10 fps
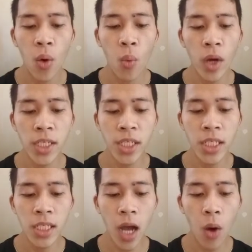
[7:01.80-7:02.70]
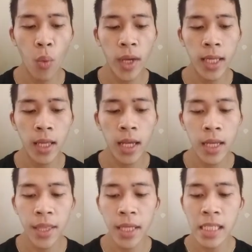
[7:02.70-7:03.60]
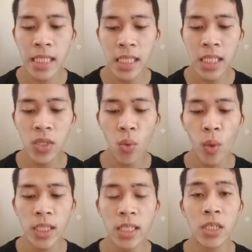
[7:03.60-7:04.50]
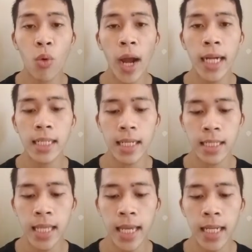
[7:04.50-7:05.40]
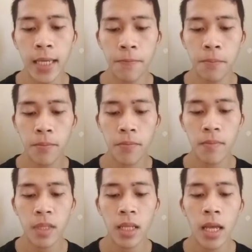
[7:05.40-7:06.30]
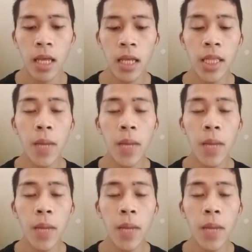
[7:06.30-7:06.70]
washing away the sins was required daily. The